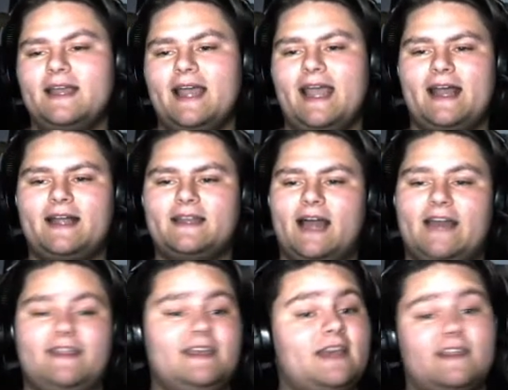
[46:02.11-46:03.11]
And I
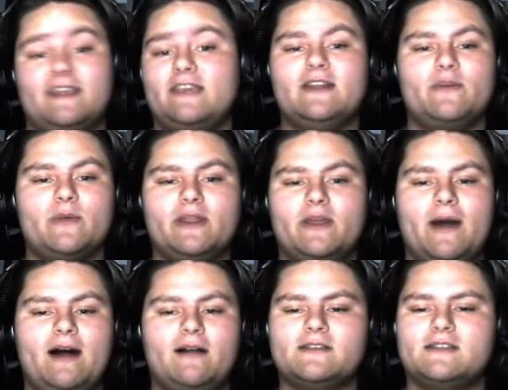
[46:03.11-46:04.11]
think you did really
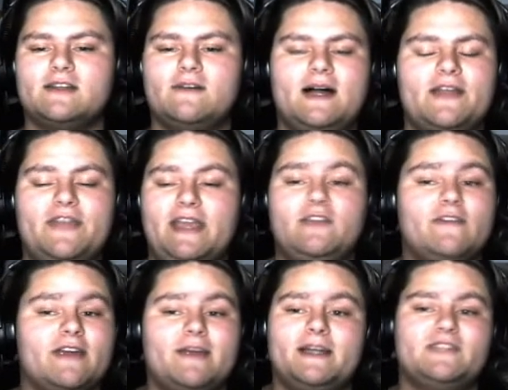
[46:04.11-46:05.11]
well. So thank you
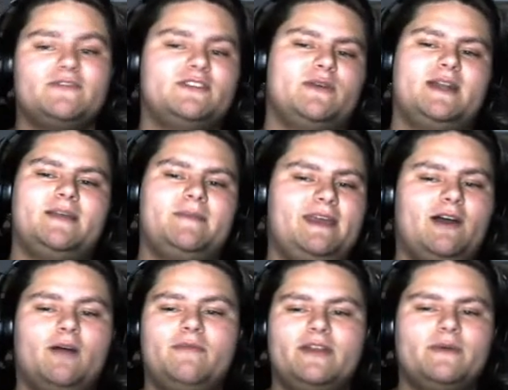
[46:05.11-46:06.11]
very much for joining me.
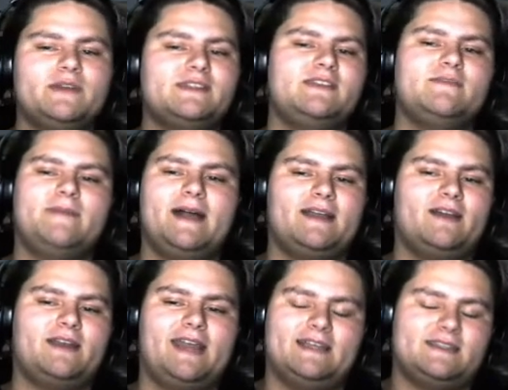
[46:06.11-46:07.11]
Hopefully, we'll see you back on
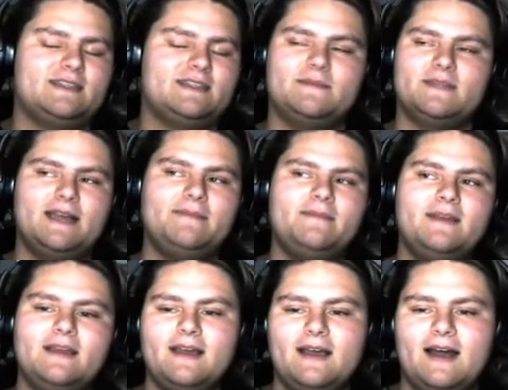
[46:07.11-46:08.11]
casting sometime.
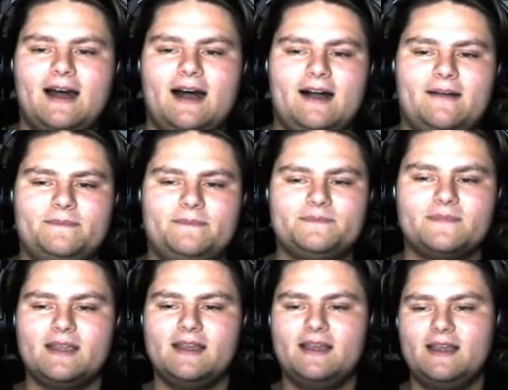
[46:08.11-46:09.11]

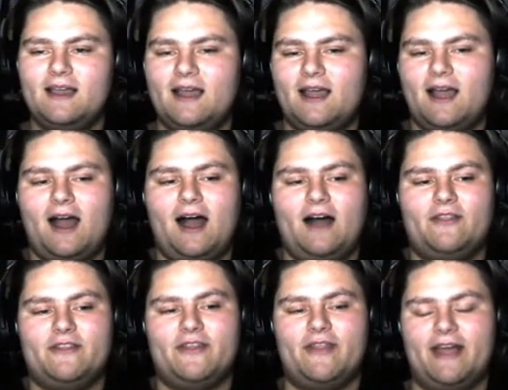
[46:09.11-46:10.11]

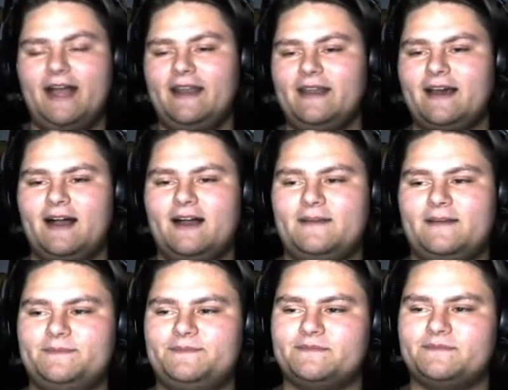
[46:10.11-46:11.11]
Other than that,
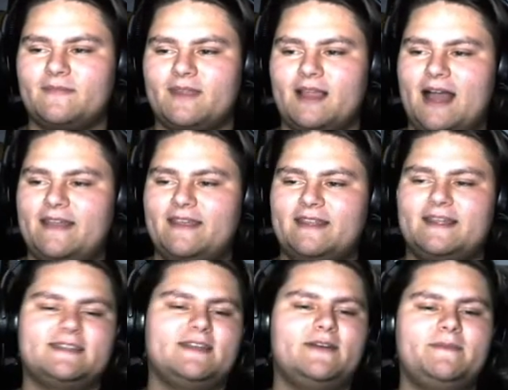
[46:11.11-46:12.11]
I think that
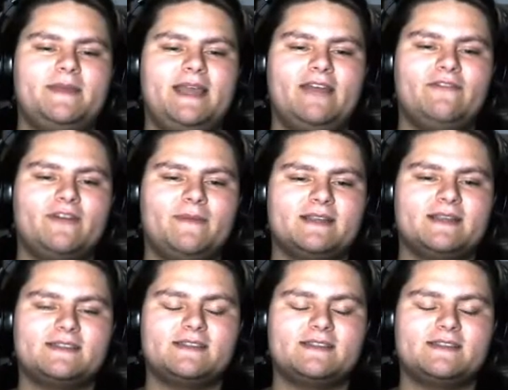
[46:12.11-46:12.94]
is going to be it from us.